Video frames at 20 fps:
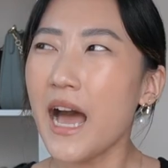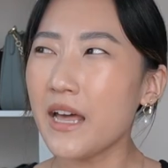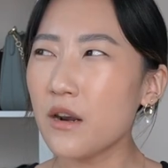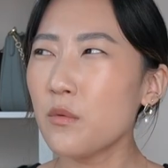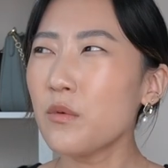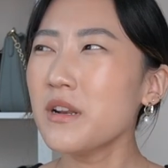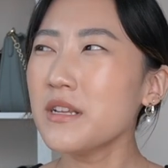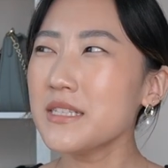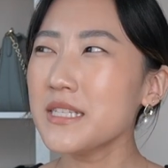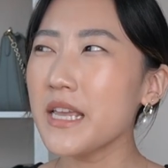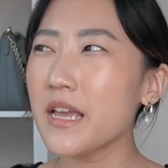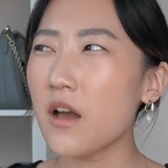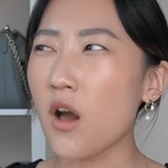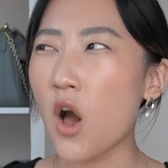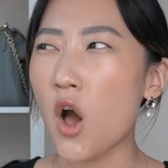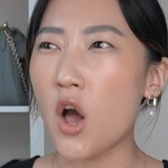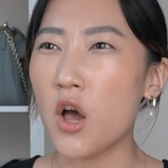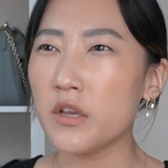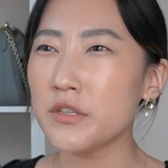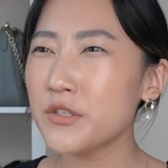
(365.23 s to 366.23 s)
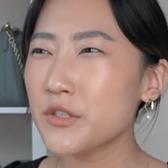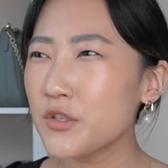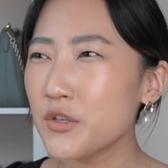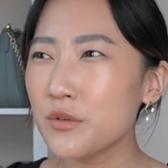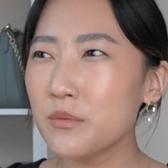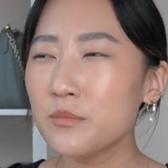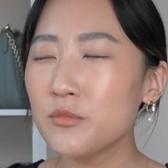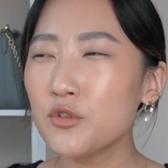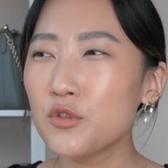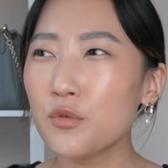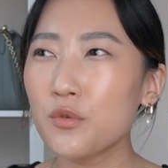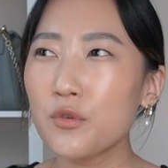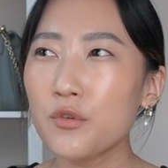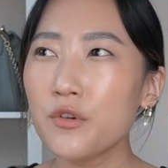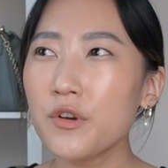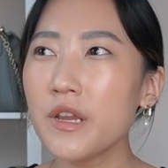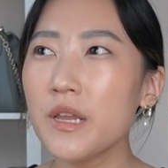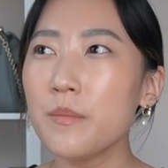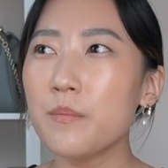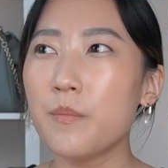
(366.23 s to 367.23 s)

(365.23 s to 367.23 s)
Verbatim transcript: I don't wanna say costume jewelry,